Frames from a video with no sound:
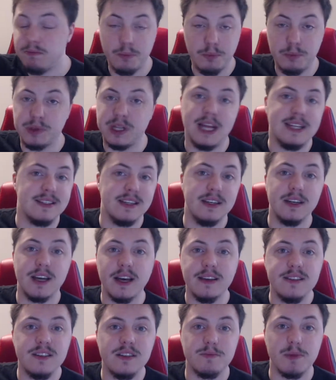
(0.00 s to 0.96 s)
pleasant
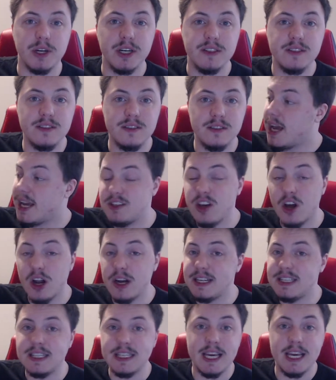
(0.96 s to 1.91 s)
customers. It's
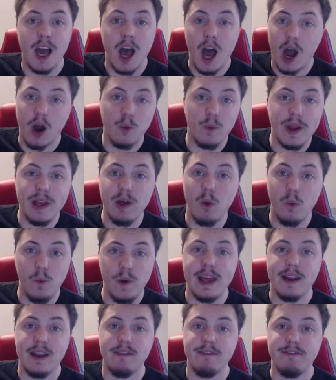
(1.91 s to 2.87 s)
honestly a real
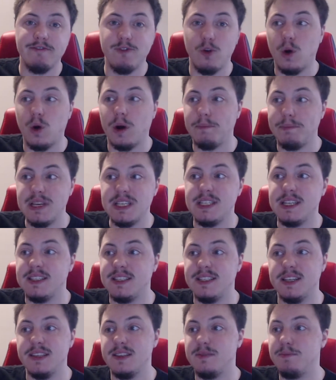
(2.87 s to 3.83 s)
win for
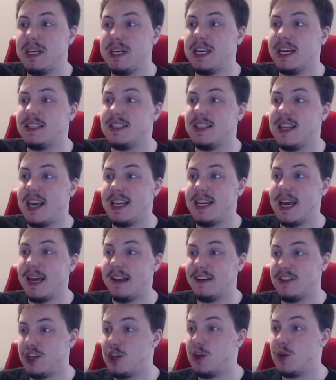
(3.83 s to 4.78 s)
businesses because they
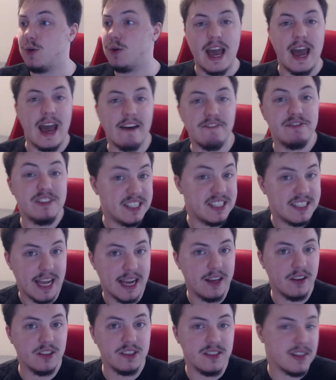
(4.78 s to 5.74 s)
get to have
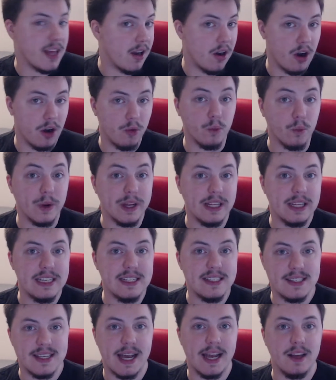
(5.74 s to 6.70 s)
sales that aren't really
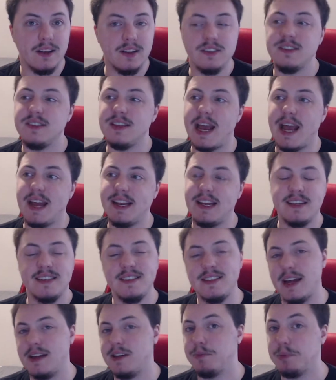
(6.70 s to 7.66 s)
sales and
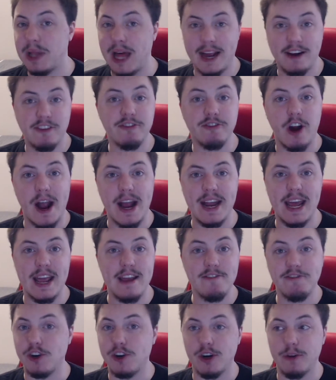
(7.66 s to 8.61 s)
extend Black Friday
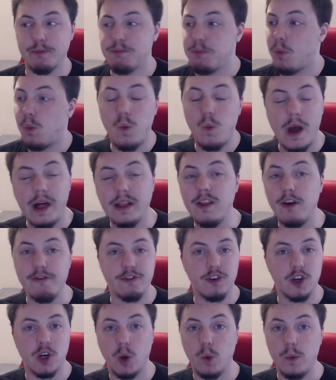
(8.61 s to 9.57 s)
for well
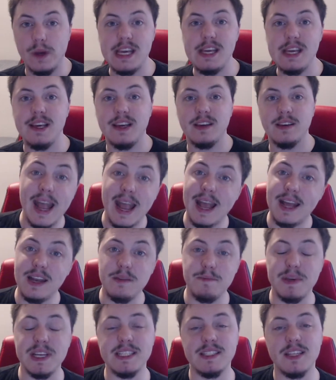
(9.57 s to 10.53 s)
over a week. And
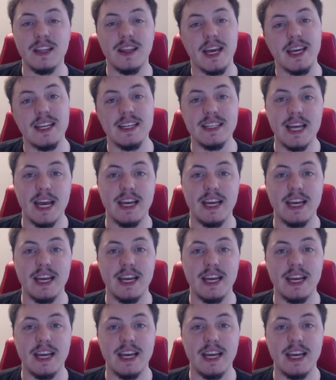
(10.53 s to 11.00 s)
it means that they can take